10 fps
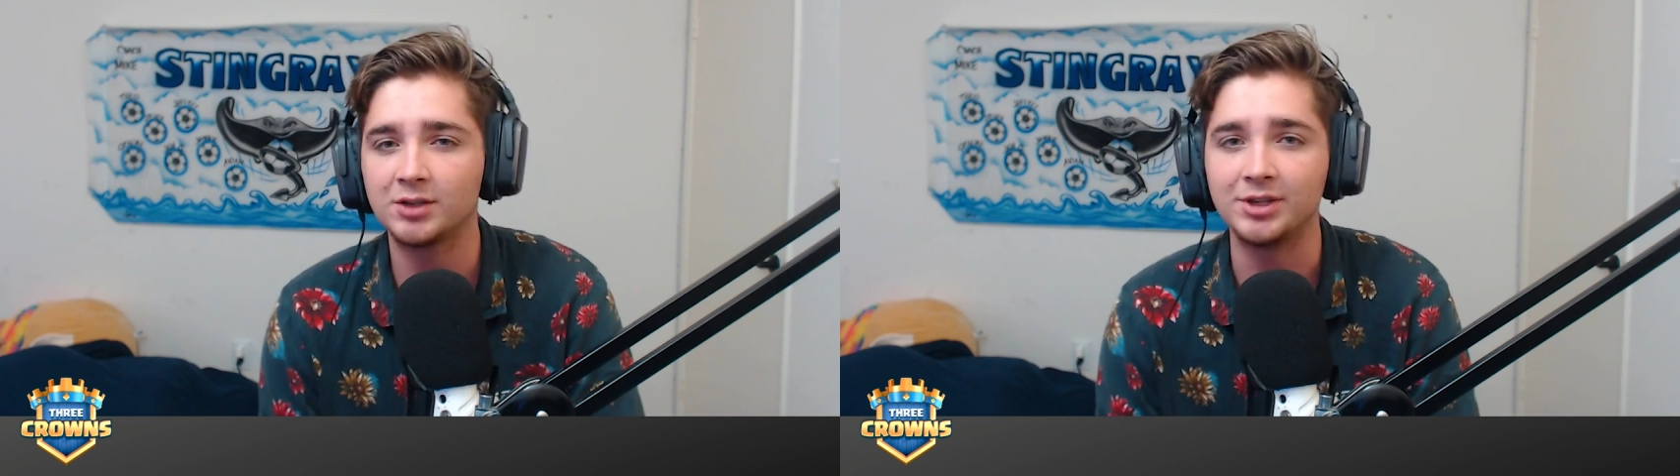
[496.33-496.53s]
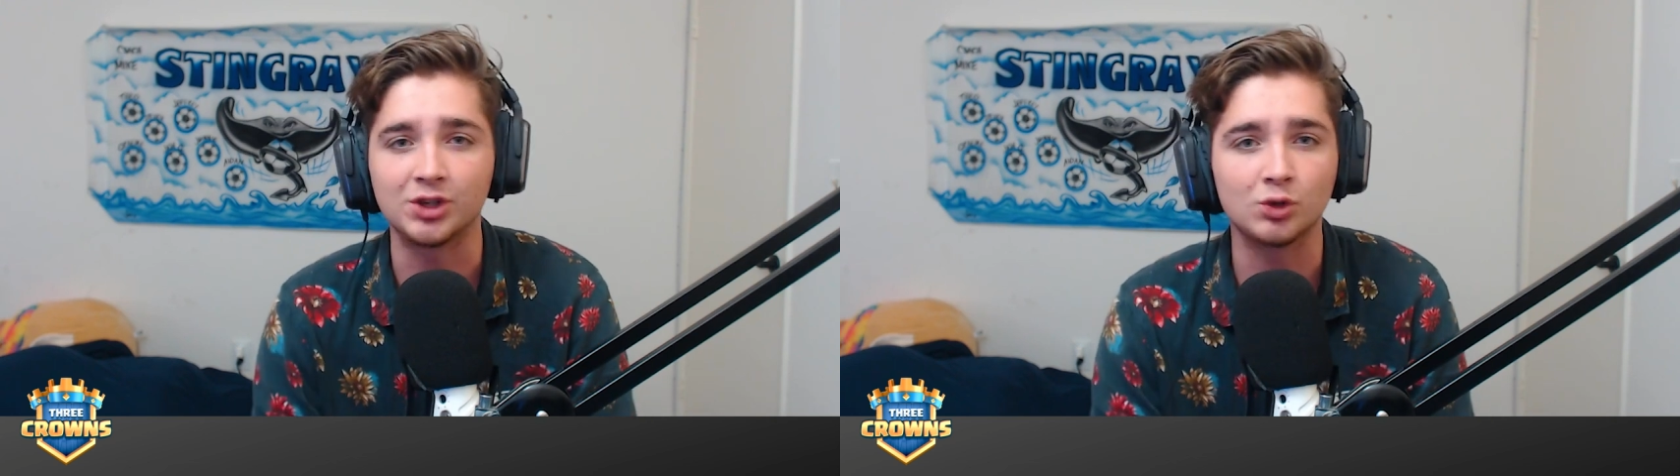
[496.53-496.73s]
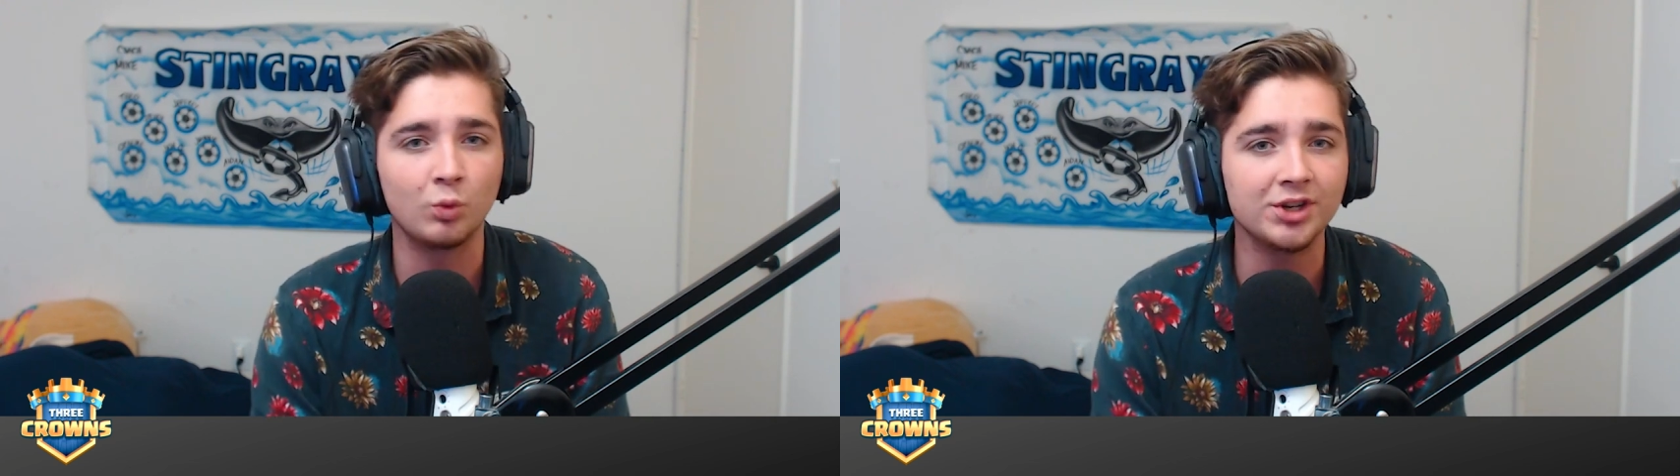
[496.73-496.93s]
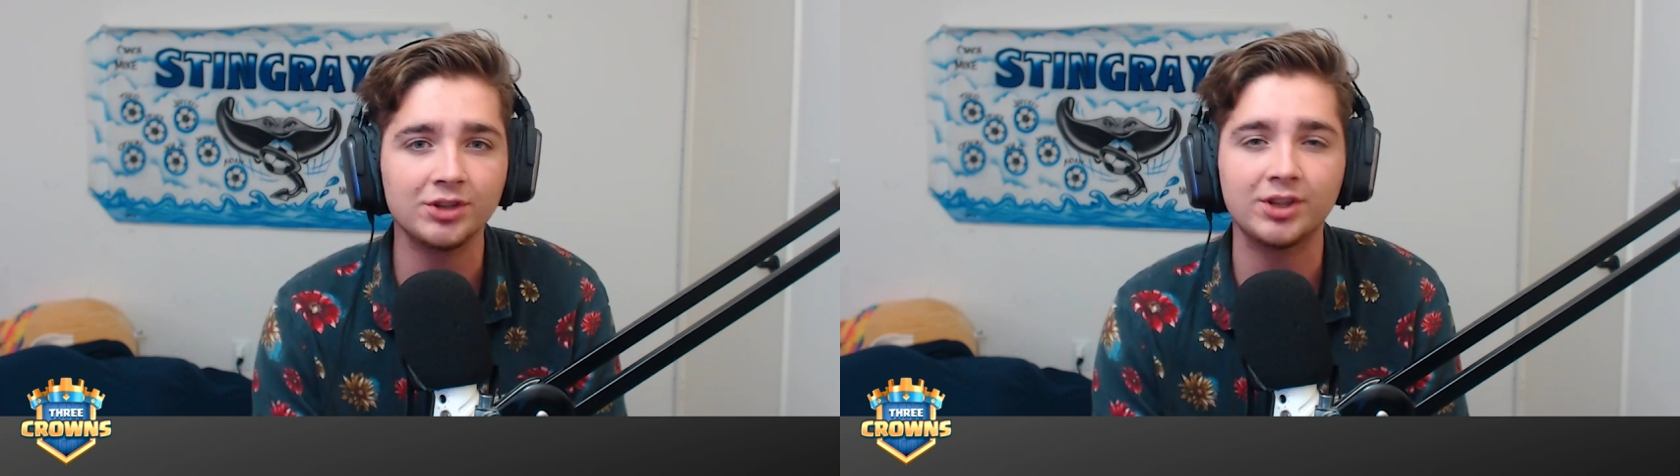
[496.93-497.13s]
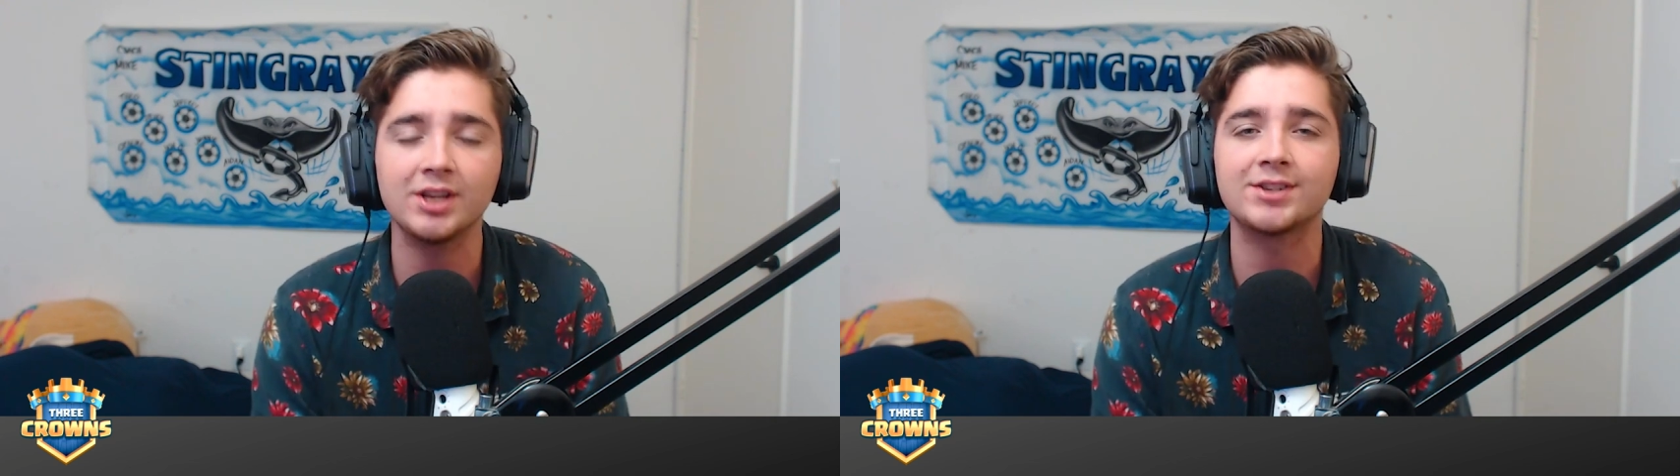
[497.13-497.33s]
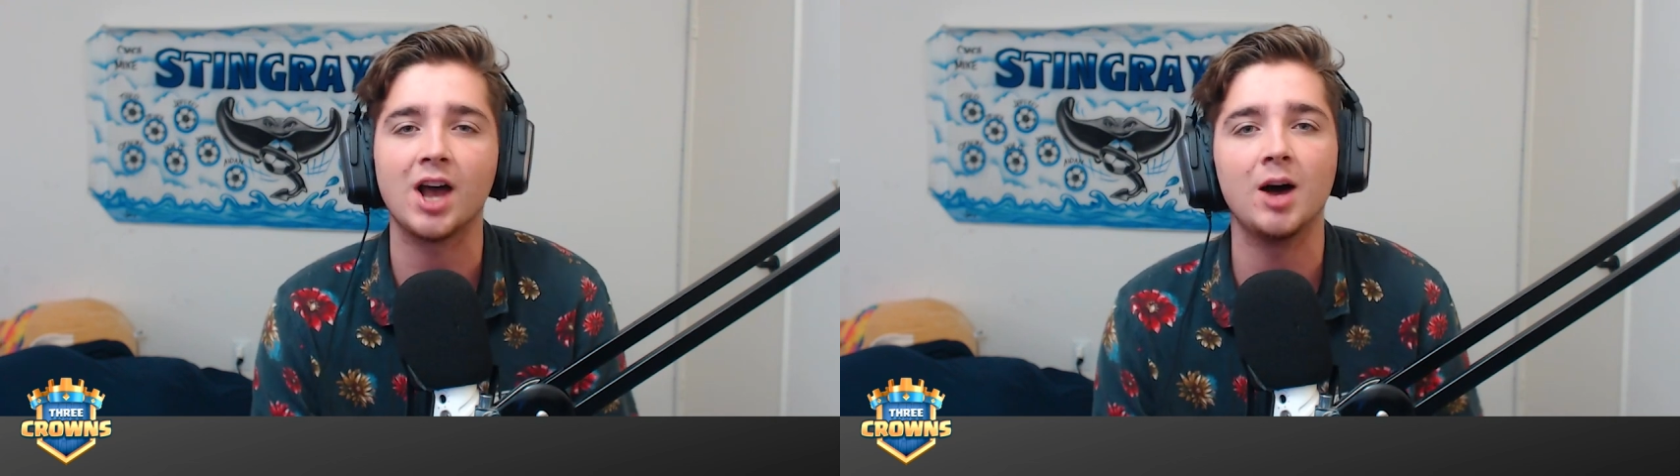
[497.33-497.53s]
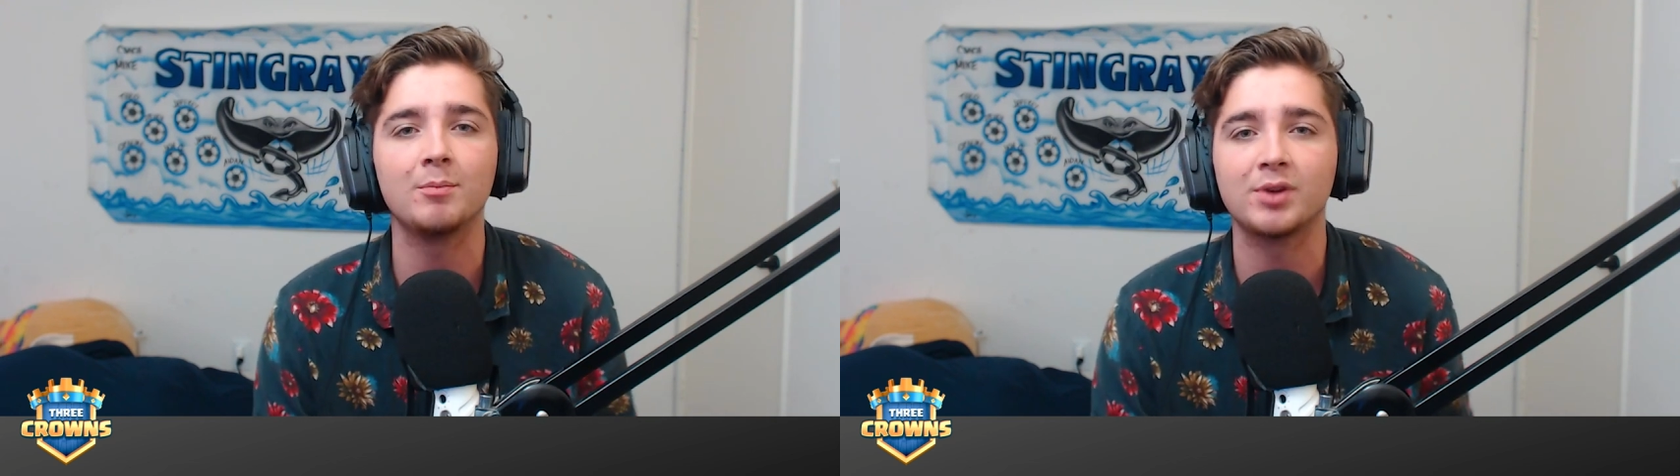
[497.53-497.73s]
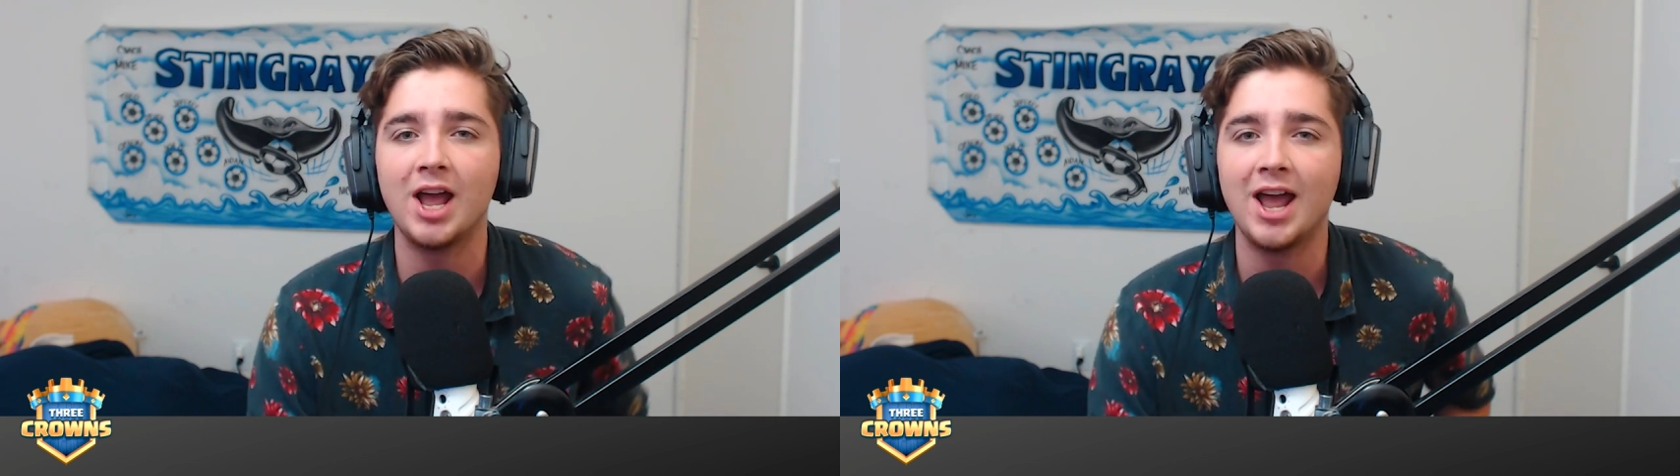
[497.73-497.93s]
to be switching things
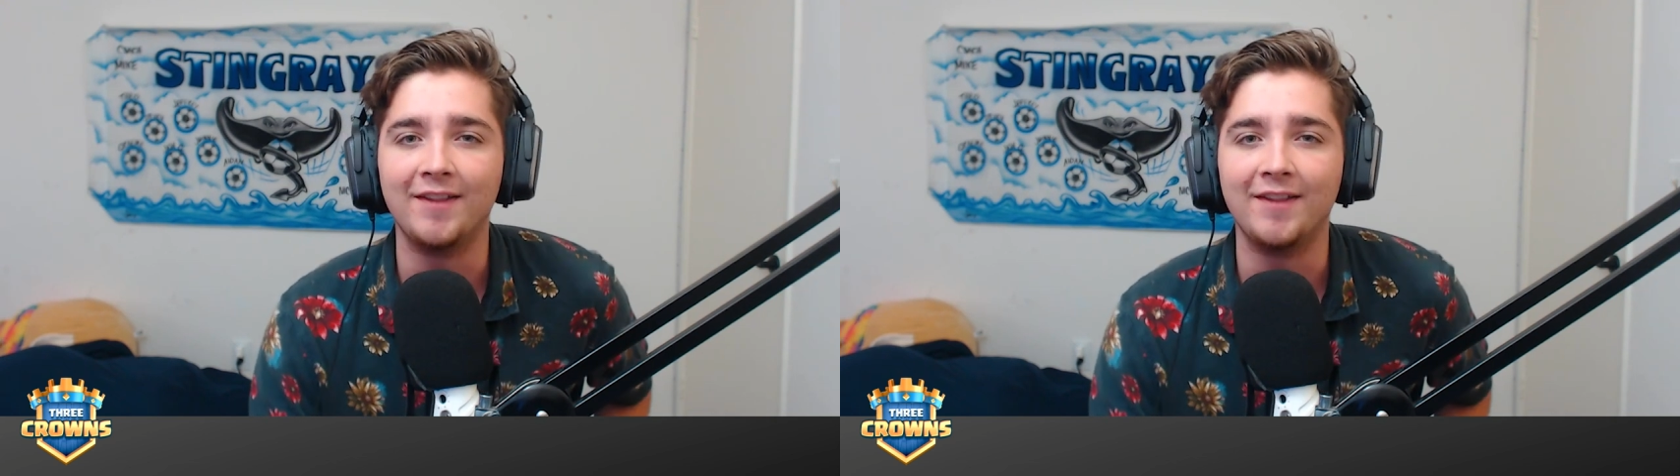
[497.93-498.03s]
up,